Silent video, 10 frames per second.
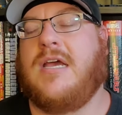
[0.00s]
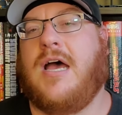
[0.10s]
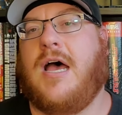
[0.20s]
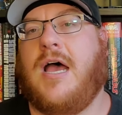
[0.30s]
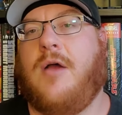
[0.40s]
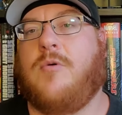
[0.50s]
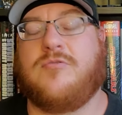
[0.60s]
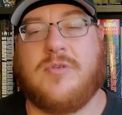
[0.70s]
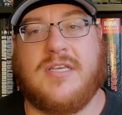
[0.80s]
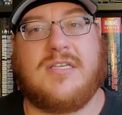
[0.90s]

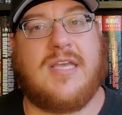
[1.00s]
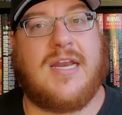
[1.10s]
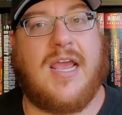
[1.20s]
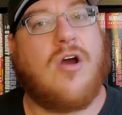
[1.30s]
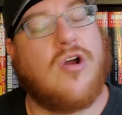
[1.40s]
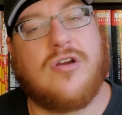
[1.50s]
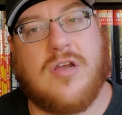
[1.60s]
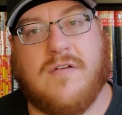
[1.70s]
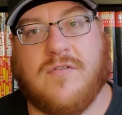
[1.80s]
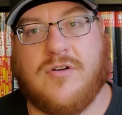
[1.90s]
was released in a
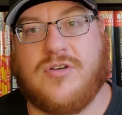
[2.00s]
hardcover